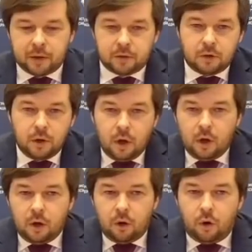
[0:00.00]
impact
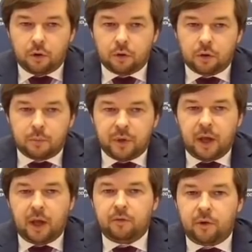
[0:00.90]
on
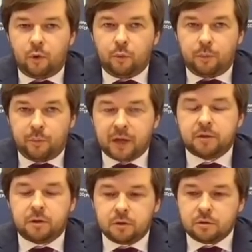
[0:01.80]
behavioral
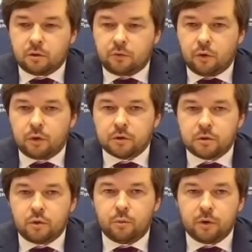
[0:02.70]
patterns of all
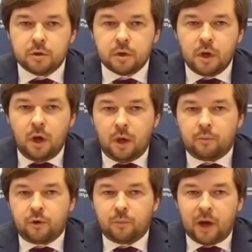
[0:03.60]
consumers,
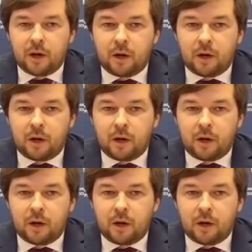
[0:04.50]
and